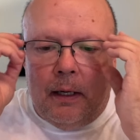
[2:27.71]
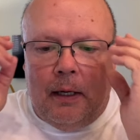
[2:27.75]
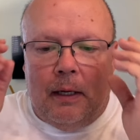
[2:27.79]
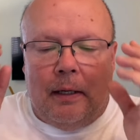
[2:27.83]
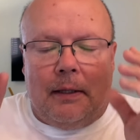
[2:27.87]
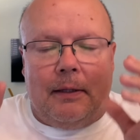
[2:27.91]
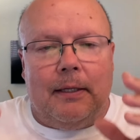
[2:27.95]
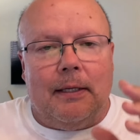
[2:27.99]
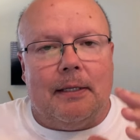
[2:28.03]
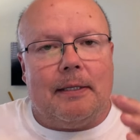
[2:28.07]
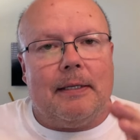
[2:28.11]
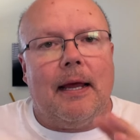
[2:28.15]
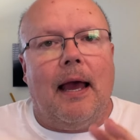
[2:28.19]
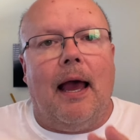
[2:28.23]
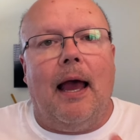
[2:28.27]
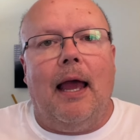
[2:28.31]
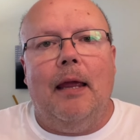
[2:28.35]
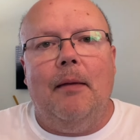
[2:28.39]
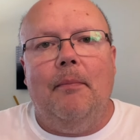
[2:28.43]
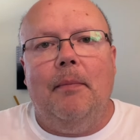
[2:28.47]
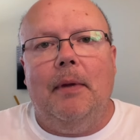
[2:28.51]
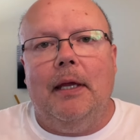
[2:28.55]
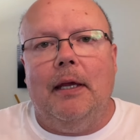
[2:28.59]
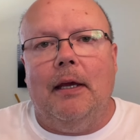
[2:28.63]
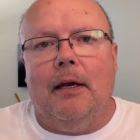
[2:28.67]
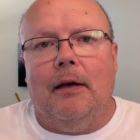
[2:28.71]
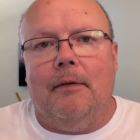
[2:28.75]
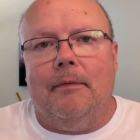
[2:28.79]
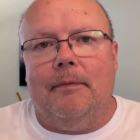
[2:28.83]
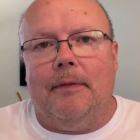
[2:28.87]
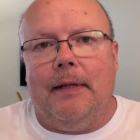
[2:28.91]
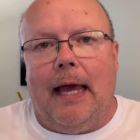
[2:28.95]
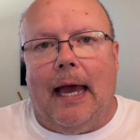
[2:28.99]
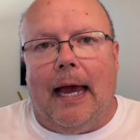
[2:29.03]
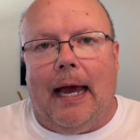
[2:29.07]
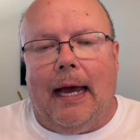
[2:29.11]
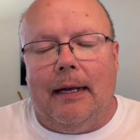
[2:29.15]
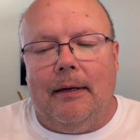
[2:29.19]
the timing of
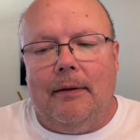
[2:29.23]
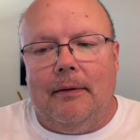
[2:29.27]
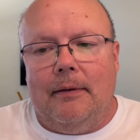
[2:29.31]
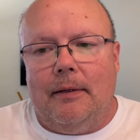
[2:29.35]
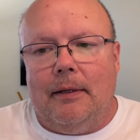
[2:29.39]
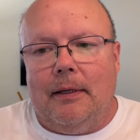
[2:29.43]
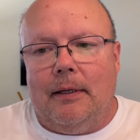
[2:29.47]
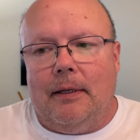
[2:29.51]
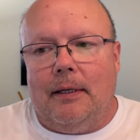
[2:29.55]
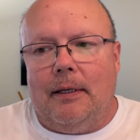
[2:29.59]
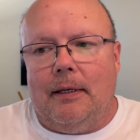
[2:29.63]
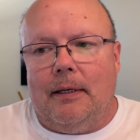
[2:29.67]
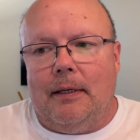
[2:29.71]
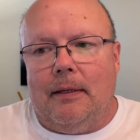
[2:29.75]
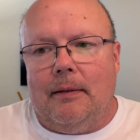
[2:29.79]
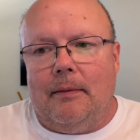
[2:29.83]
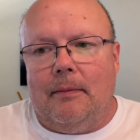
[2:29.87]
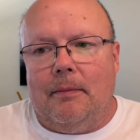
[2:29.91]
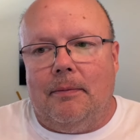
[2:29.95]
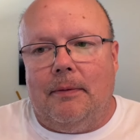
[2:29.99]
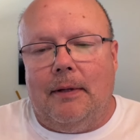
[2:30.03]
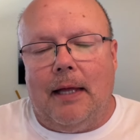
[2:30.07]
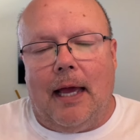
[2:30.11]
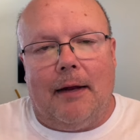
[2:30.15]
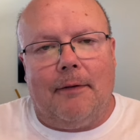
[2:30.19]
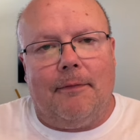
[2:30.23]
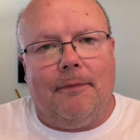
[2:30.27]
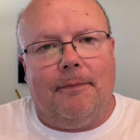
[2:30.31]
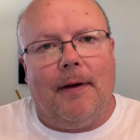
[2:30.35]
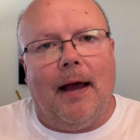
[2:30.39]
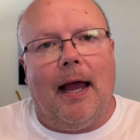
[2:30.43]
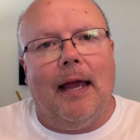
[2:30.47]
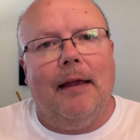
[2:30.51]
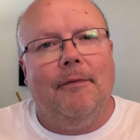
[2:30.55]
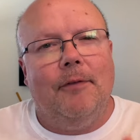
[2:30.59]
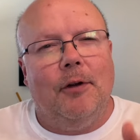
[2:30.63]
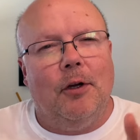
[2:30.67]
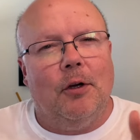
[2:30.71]
that
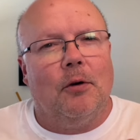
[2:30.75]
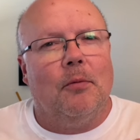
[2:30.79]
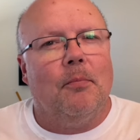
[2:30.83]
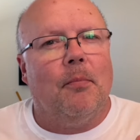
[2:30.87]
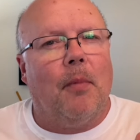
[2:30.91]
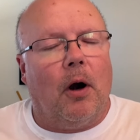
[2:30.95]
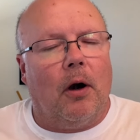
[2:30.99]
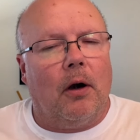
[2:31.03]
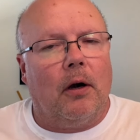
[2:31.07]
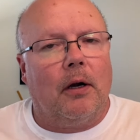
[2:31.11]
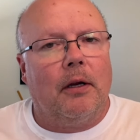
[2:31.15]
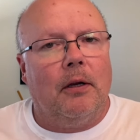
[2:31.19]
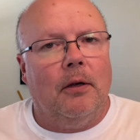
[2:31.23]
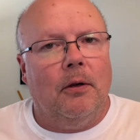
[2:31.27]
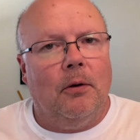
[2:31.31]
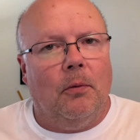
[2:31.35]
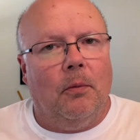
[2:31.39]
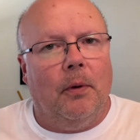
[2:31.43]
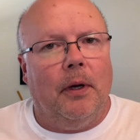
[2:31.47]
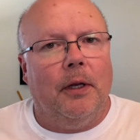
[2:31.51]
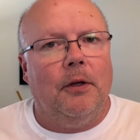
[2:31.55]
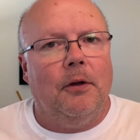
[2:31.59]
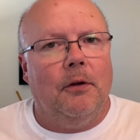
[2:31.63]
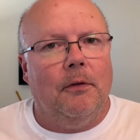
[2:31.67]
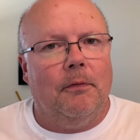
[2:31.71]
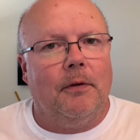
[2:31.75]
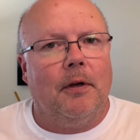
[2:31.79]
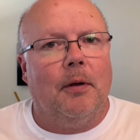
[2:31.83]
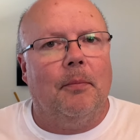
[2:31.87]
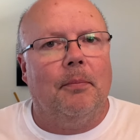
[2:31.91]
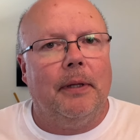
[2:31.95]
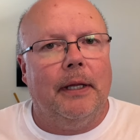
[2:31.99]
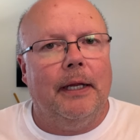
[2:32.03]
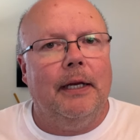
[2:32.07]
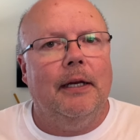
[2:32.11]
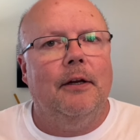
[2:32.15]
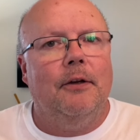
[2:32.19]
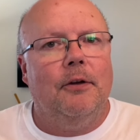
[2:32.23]
5-year mark, when you've
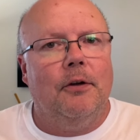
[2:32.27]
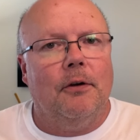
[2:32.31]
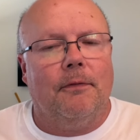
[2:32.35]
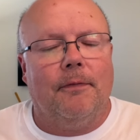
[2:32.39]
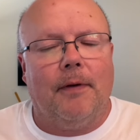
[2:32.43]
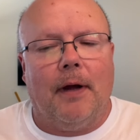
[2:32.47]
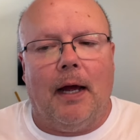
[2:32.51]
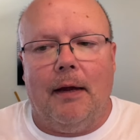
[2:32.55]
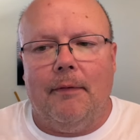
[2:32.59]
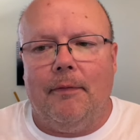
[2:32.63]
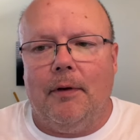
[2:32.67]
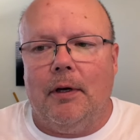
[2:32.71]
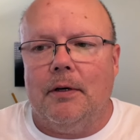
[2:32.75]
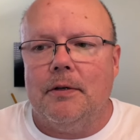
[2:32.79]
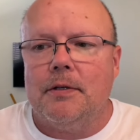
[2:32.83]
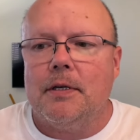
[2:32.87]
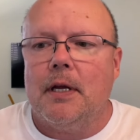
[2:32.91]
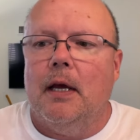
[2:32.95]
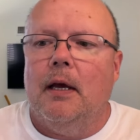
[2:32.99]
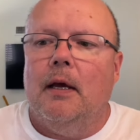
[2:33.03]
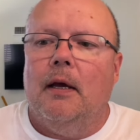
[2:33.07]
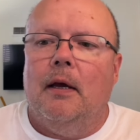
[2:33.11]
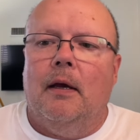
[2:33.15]
completed your 5 years,